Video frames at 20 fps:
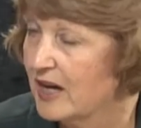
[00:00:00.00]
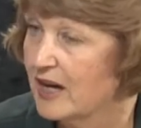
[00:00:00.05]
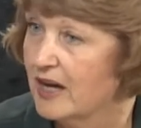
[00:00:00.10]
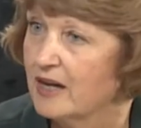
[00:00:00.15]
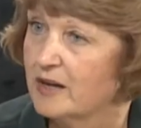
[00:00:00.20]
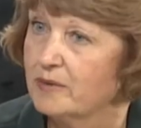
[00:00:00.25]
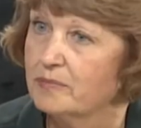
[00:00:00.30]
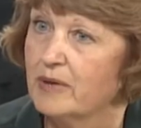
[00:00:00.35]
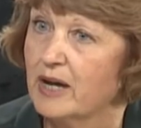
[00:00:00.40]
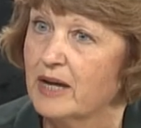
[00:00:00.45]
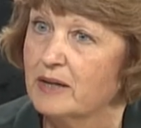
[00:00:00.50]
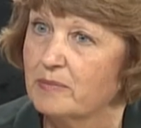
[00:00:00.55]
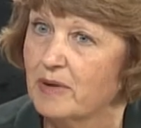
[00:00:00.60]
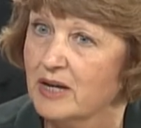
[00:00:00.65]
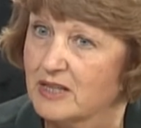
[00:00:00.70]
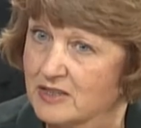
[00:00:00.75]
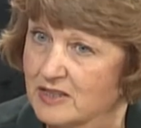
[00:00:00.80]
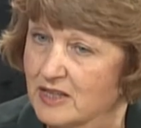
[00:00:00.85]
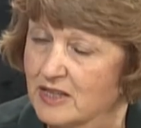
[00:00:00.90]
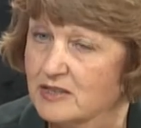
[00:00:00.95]
And
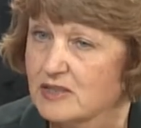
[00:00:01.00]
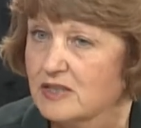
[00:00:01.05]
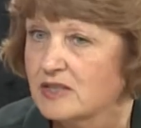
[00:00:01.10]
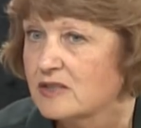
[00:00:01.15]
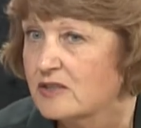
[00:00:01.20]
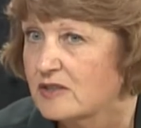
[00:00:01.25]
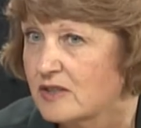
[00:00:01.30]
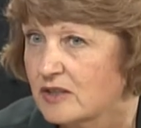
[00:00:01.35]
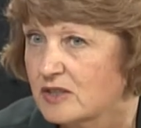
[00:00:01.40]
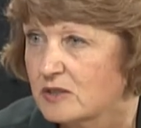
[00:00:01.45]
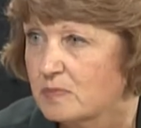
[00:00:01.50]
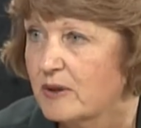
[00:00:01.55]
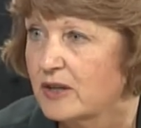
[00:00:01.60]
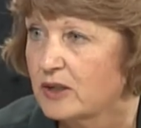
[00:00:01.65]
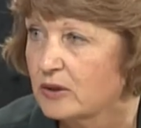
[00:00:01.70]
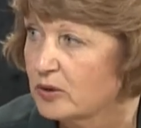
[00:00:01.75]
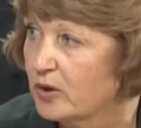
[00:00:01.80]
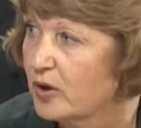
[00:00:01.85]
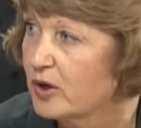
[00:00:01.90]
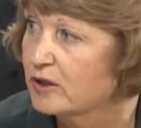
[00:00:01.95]
my sense is there's
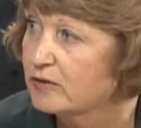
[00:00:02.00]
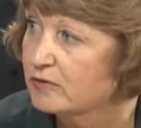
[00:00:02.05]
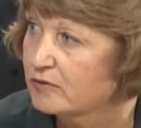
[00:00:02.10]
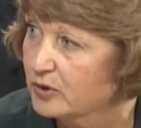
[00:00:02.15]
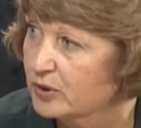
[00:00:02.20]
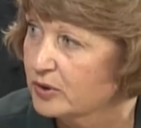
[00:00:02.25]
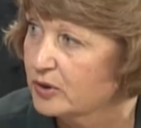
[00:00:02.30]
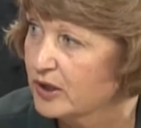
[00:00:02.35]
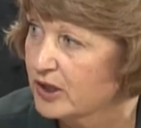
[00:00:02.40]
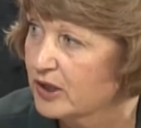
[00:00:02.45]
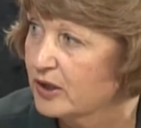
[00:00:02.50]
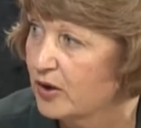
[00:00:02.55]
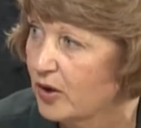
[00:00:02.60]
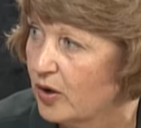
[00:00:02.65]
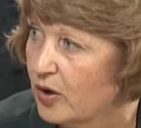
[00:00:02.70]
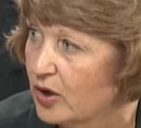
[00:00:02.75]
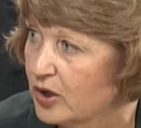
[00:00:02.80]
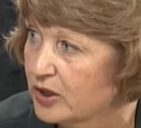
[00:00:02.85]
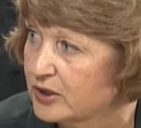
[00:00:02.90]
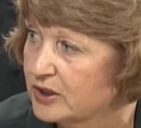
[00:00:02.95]
been a lot of learning
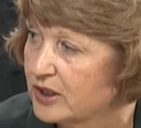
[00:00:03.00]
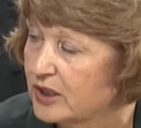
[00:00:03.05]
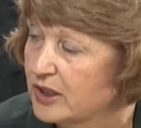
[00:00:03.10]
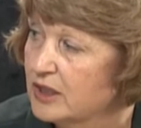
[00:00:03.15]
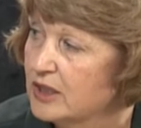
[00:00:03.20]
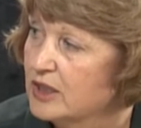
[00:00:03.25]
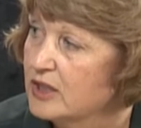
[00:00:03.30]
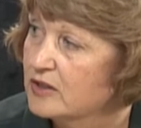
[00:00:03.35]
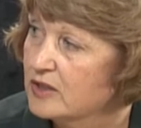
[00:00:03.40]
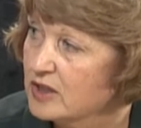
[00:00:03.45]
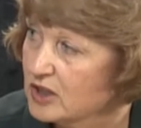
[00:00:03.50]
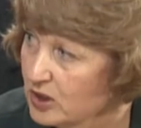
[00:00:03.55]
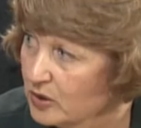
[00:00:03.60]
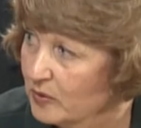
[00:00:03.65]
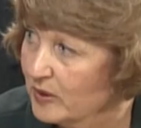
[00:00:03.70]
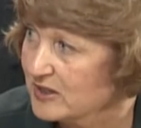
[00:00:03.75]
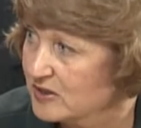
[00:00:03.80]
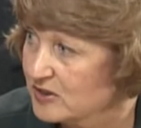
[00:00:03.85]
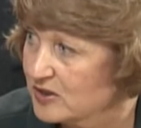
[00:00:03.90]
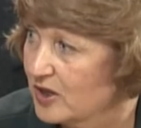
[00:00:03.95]
on the
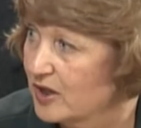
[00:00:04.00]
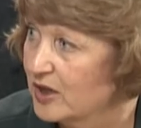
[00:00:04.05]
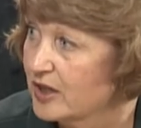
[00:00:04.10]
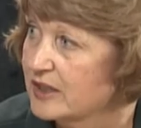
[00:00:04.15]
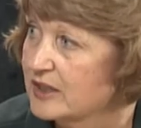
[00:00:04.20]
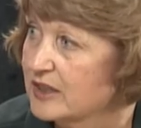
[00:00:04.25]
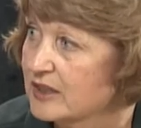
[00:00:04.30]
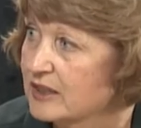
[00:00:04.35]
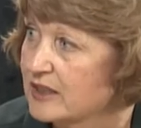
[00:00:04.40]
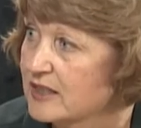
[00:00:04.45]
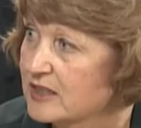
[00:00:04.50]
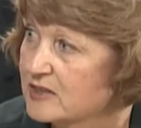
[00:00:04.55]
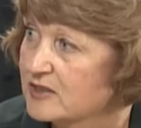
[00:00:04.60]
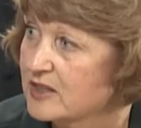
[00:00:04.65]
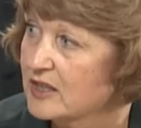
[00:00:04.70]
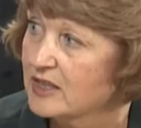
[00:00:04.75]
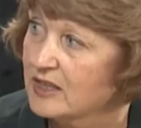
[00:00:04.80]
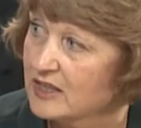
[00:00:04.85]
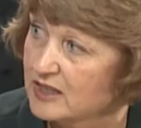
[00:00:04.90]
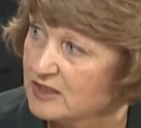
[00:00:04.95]
U.S. side, at least,
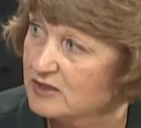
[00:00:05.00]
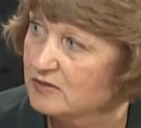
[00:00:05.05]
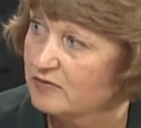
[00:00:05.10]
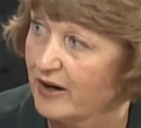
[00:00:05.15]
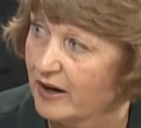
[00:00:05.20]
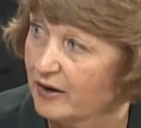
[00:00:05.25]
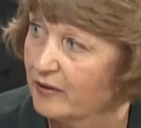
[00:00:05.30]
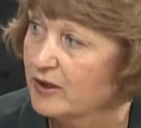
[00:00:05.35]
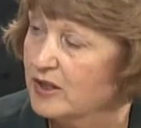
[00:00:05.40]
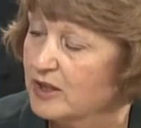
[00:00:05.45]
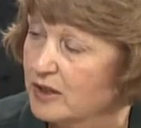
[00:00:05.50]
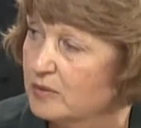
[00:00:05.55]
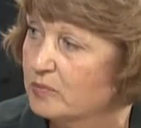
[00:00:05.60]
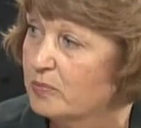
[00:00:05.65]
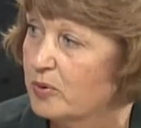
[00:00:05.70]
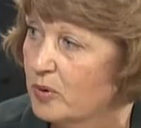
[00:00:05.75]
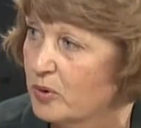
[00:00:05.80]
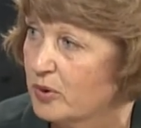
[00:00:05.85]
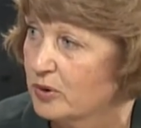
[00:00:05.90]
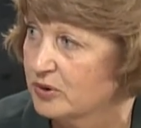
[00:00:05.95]
that it is very
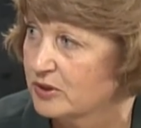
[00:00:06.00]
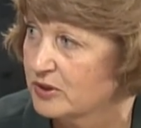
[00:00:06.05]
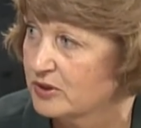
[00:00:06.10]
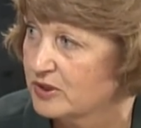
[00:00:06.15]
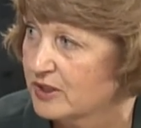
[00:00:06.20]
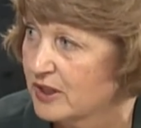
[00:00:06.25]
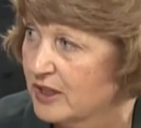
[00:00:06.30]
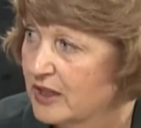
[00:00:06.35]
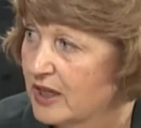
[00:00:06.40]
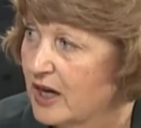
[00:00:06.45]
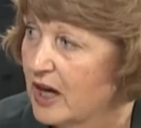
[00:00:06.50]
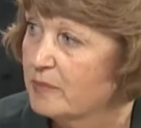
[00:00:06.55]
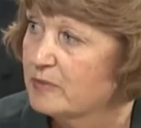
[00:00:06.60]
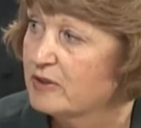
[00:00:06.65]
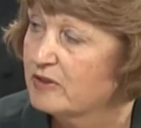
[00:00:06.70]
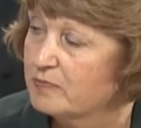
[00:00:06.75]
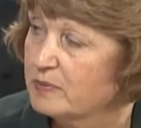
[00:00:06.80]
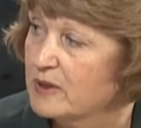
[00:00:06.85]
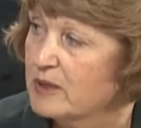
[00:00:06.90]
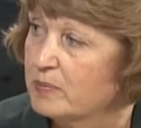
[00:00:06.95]
important
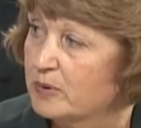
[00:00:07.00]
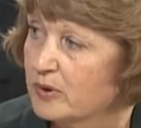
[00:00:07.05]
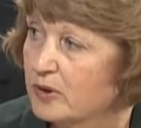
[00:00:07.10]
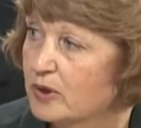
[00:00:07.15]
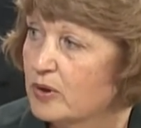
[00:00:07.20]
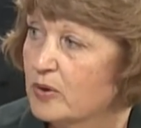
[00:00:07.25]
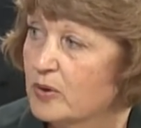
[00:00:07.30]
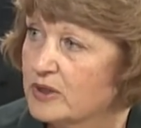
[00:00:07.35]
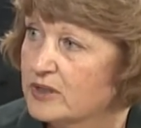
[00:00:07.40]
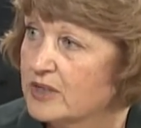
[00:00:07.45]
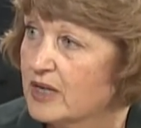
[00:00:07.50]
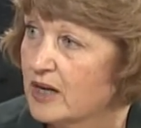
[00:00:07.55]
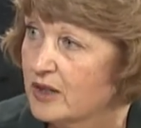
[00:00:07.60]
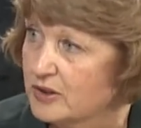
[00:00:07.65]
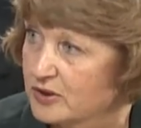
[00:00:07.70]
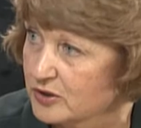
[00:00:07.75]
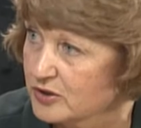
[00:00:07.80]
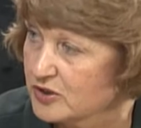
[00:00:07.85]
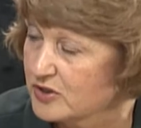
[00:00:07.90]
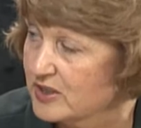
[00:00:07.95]
if people are going to
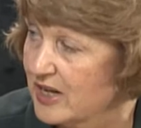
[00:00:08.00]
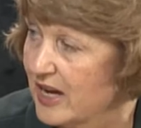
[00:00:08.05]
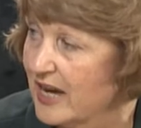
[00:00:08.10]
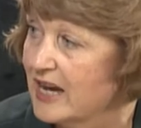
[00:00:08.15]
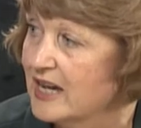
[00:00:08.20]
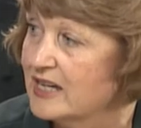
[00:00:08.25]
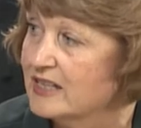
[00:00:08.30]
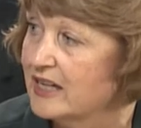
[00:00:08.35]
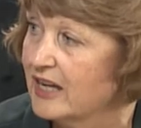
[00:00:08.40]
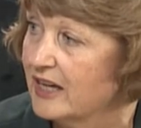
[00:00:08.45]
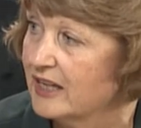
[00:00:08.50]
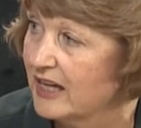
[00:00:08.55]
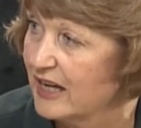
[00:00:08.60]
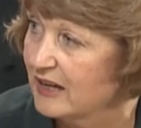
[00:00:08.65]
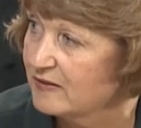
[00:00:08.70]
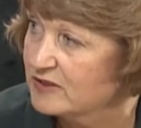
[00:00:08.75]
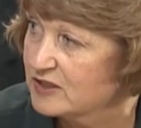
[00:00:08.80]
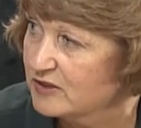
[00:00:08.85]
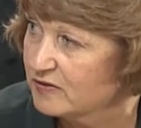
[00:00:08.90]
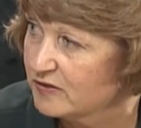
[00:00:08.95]
understand and
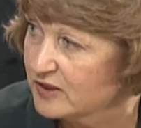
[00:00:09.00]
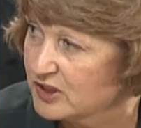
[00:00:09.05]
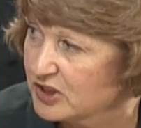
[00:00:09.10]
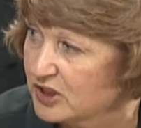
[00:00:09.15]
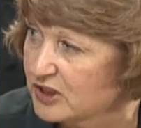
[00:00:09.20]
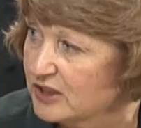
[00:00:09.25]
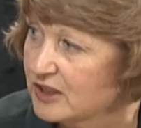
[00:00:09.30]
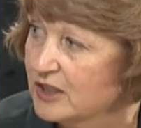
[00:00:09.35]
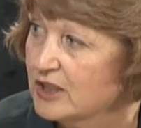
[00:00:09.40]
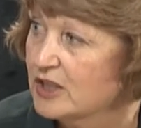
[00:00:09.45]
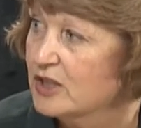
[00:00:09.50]
have sufficient